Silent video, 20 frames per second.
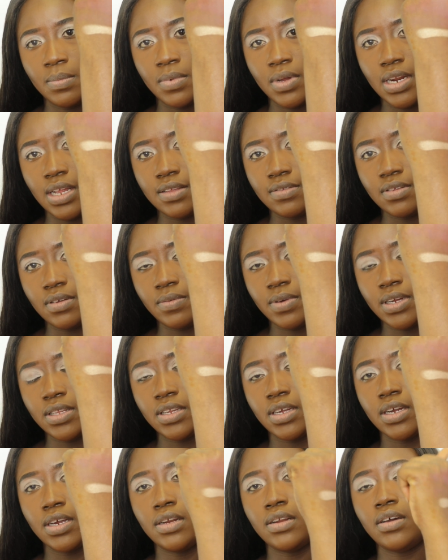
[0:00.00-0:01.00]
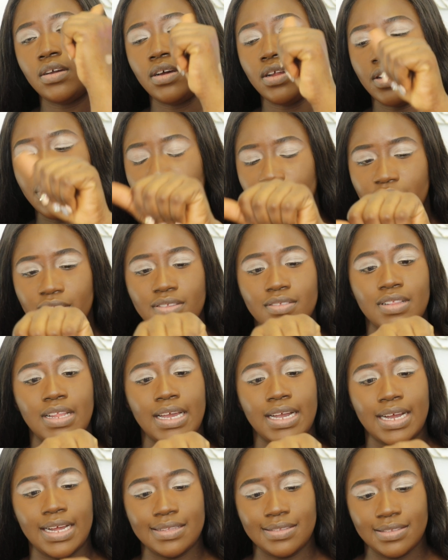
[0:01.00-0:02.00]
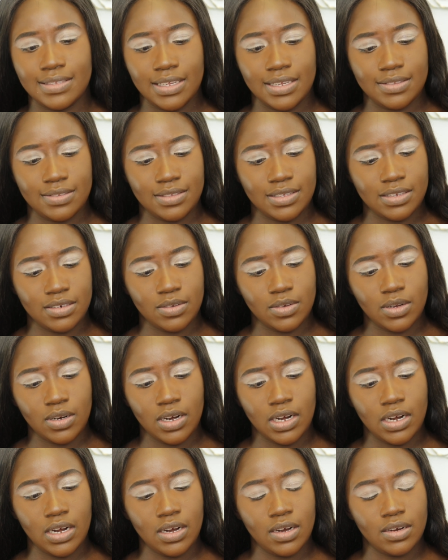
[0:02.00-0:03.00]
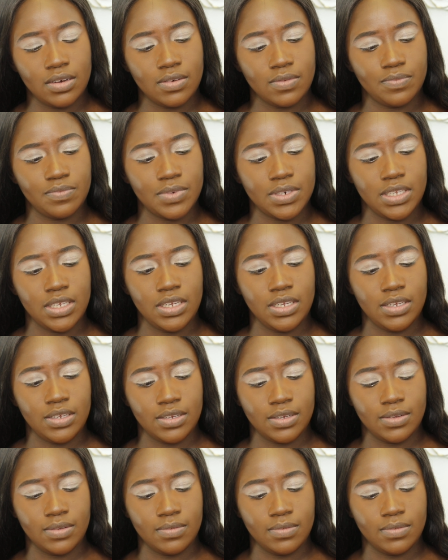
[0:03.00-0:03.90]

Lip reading: That's it right there. Look, like I say, see, it look really